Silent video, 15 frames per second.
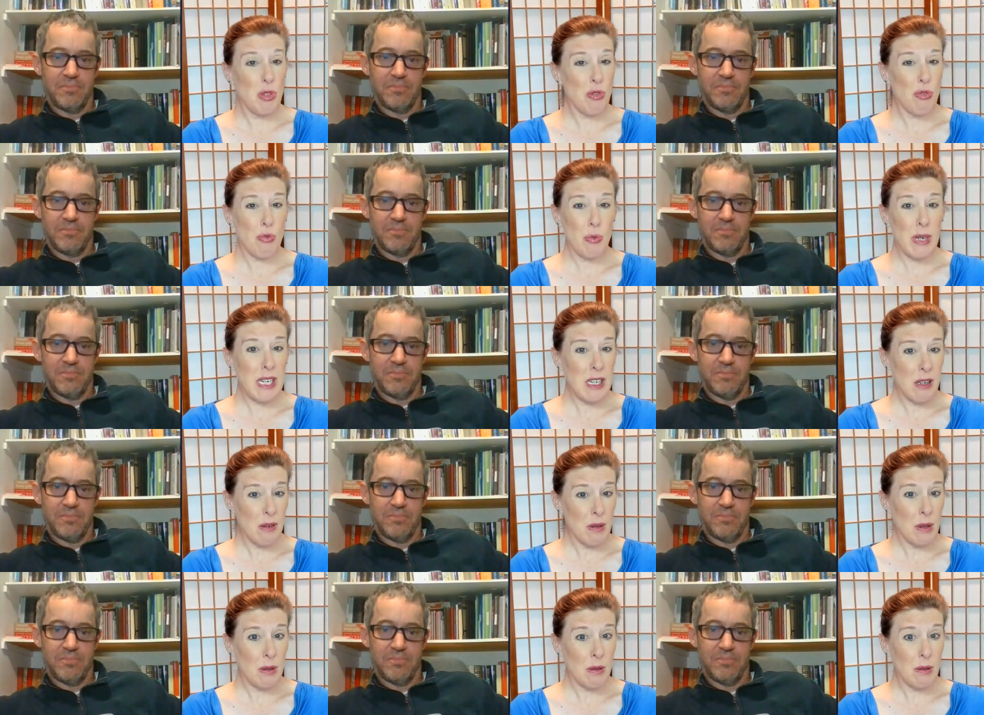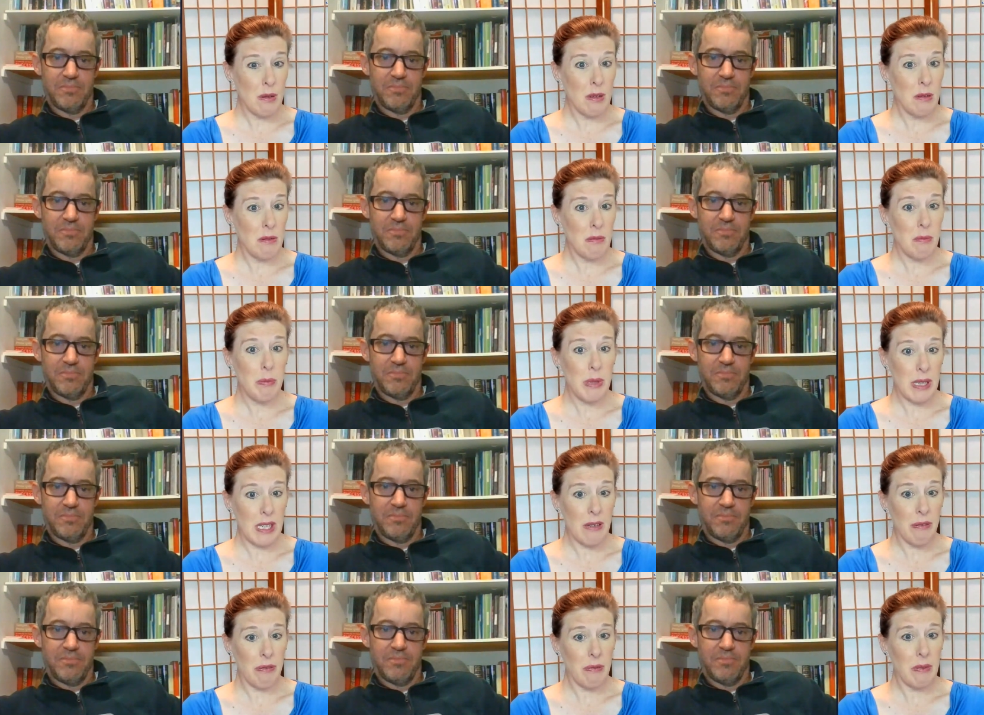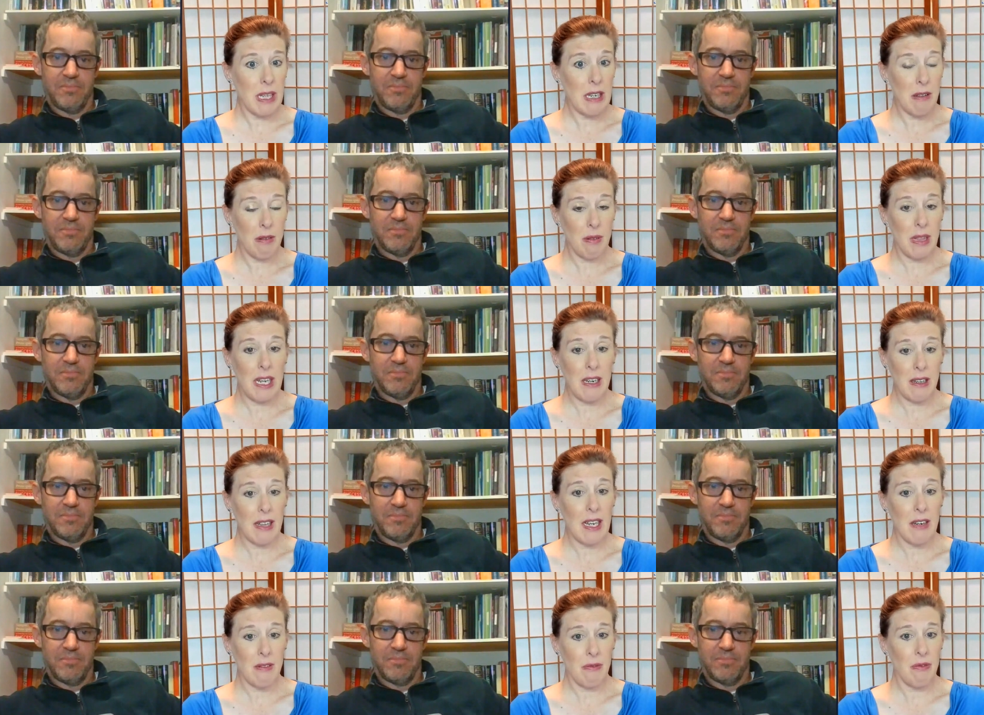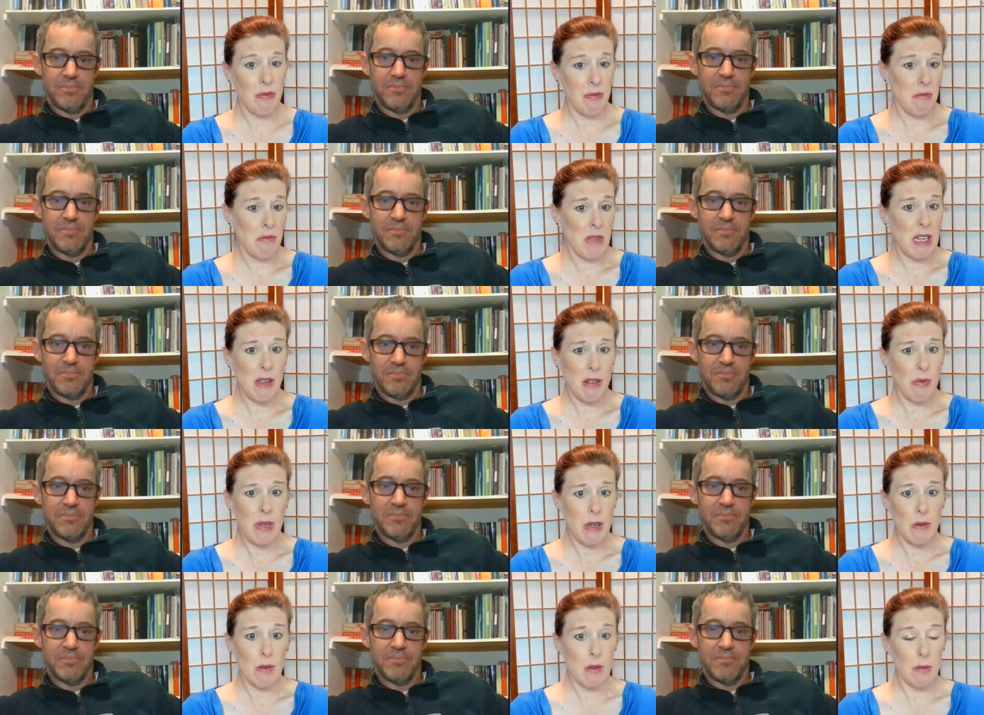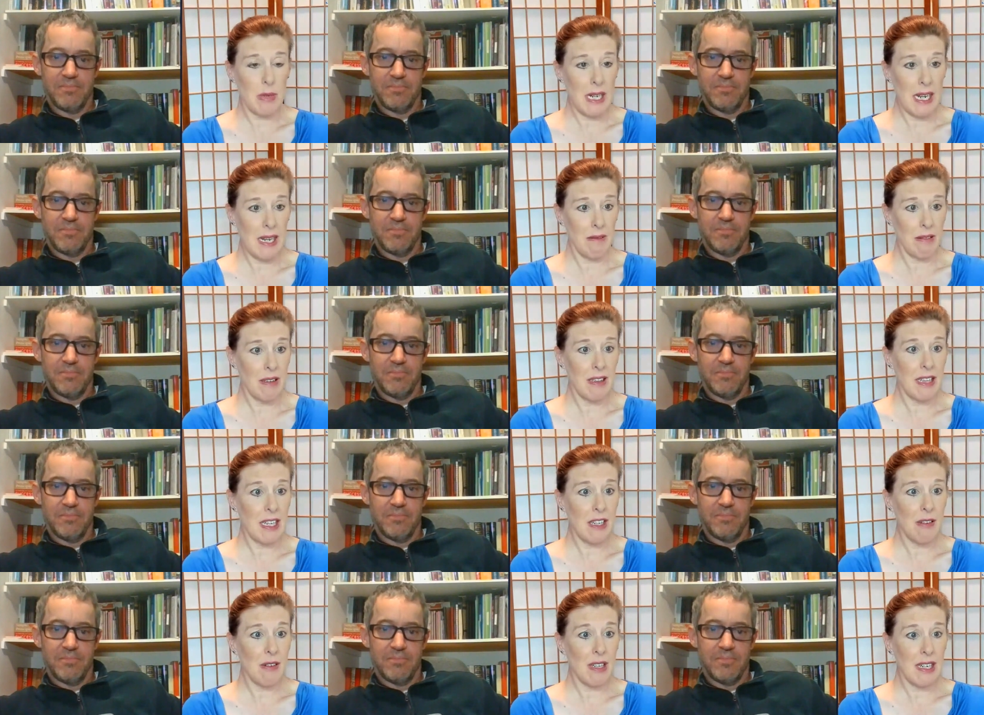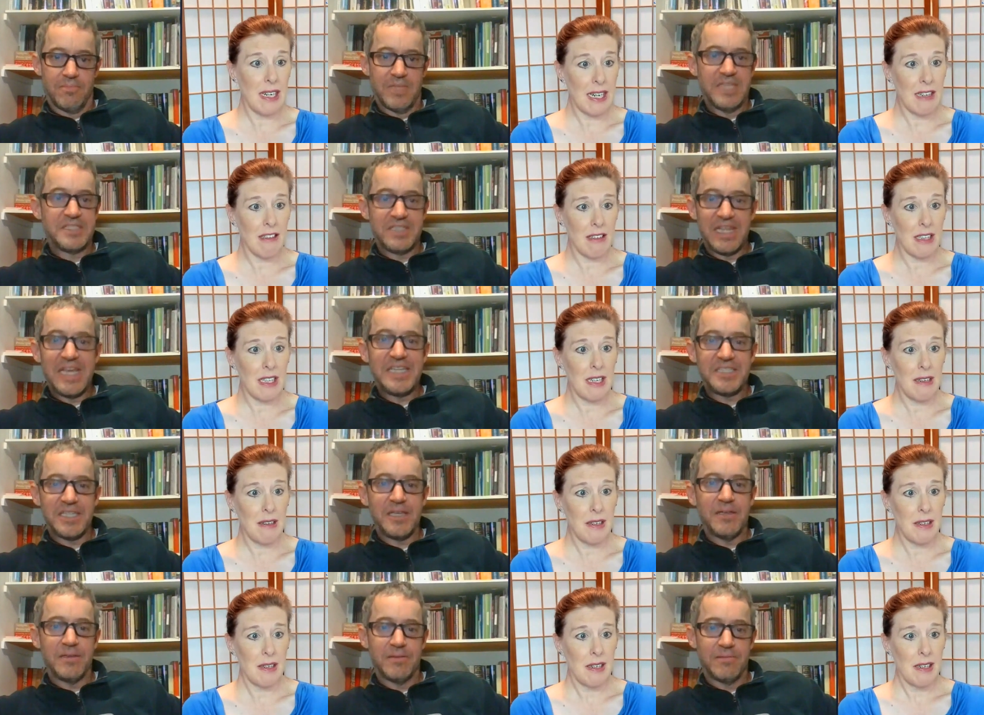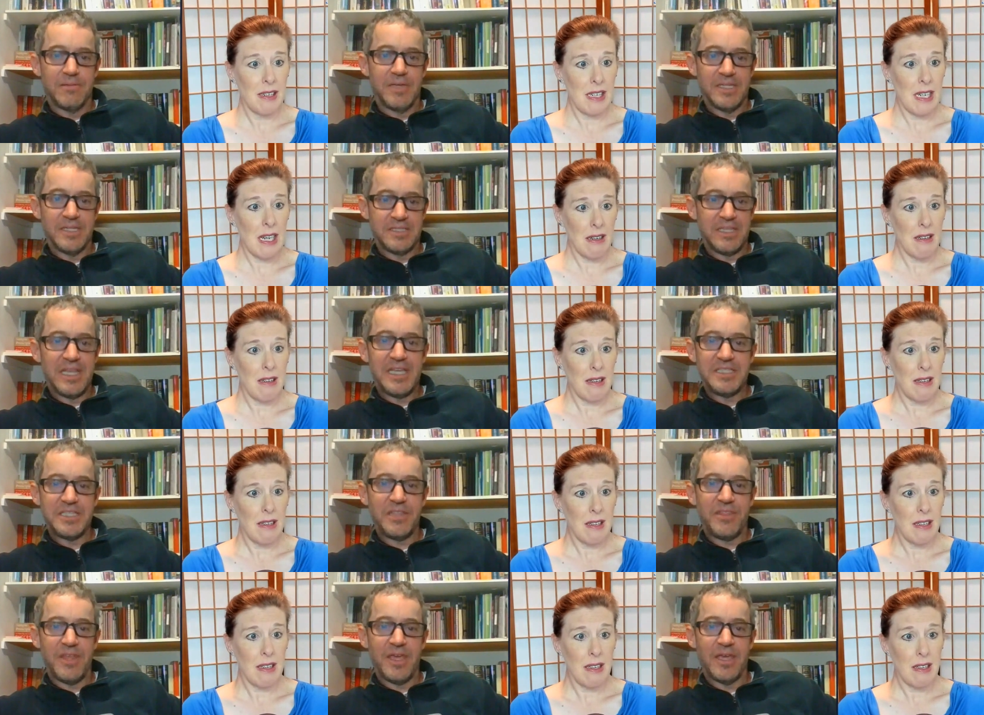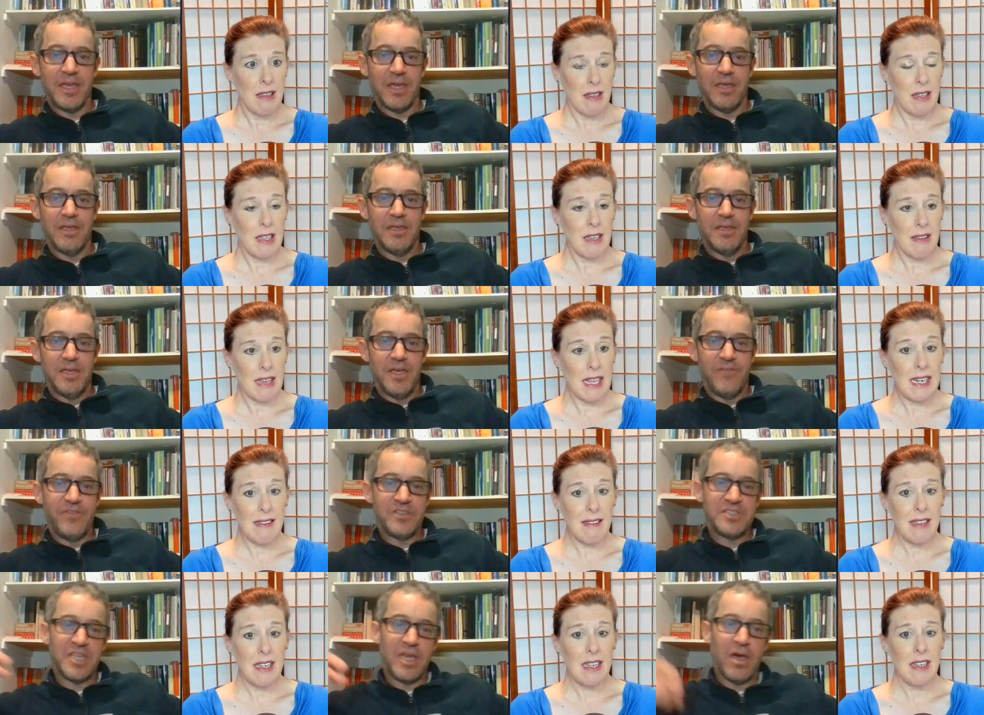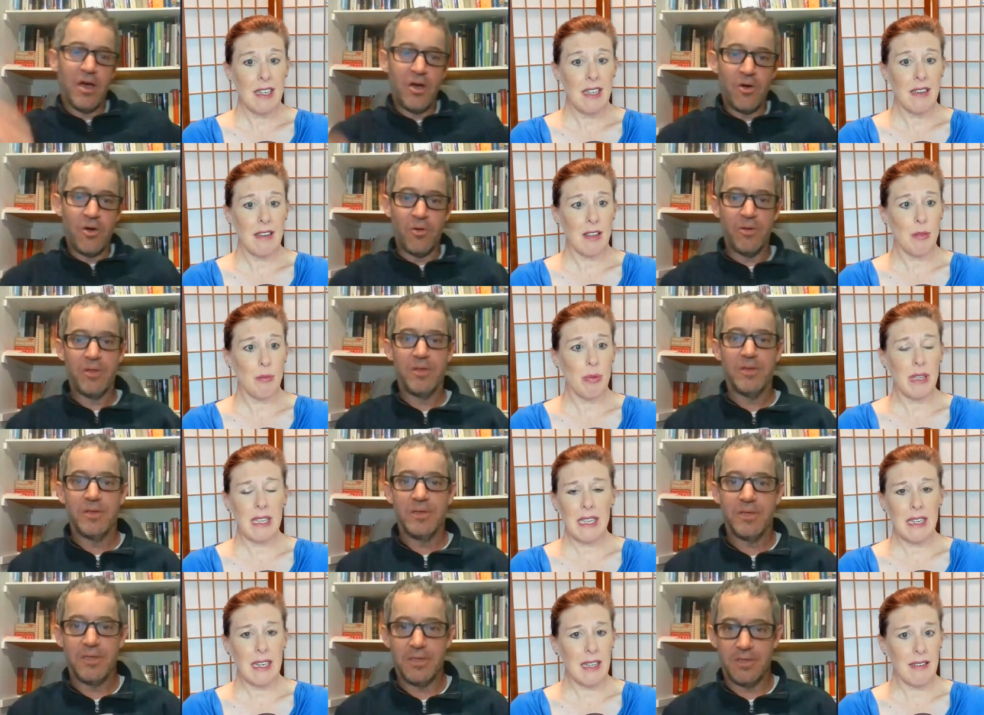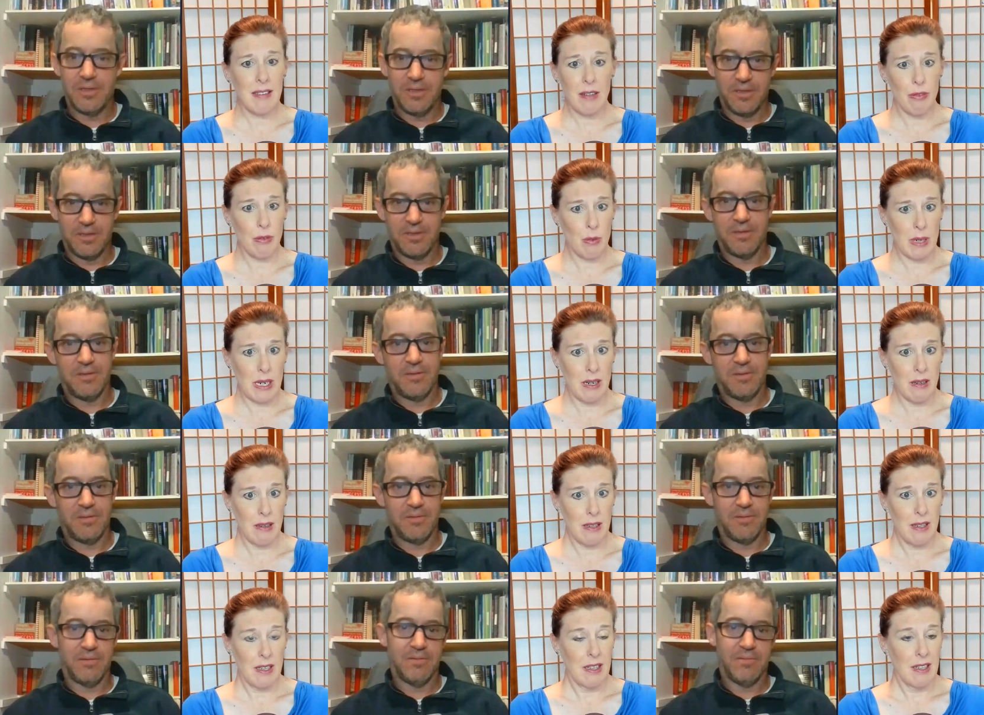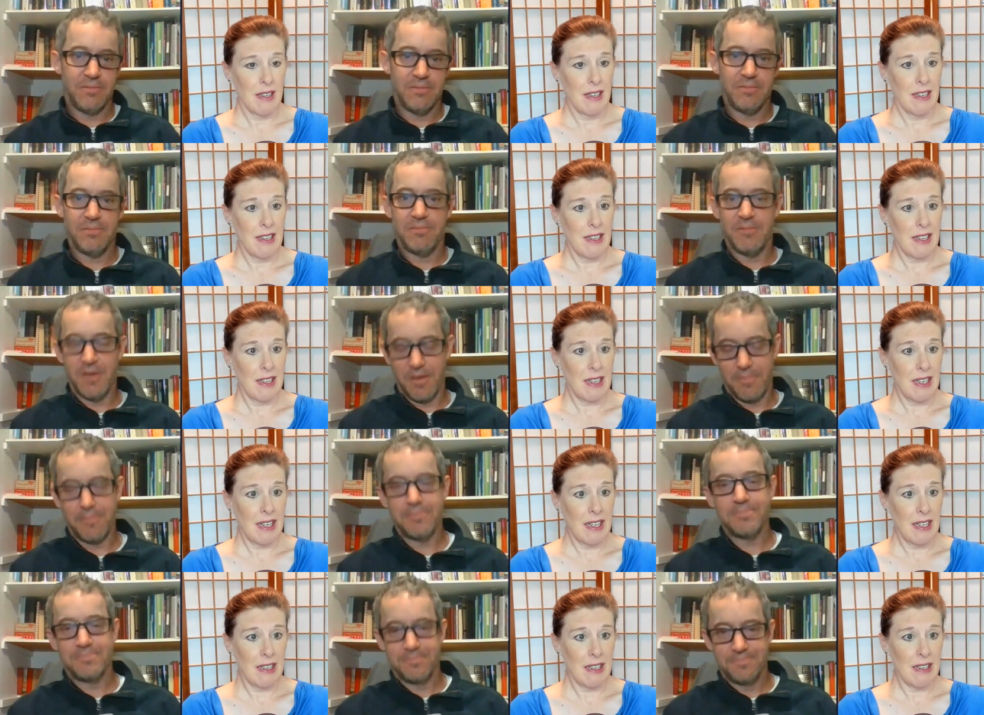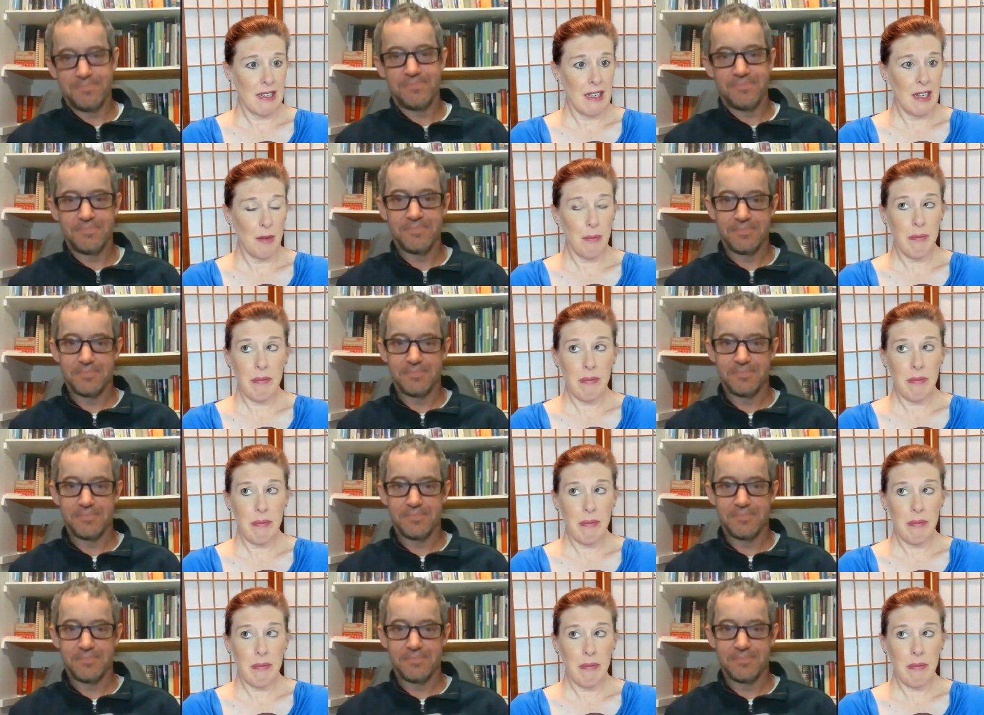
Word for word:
Speaker 1: 3-year-old belief, like a 3-year-old would have, that you could actually.
Speaker 2: It's lazy. Yeah, it's lazy thinking.
Speaker 1: It's lazy. If you say, "Oh, completely not self-aware."
Speaker 2: Yeah. And maybe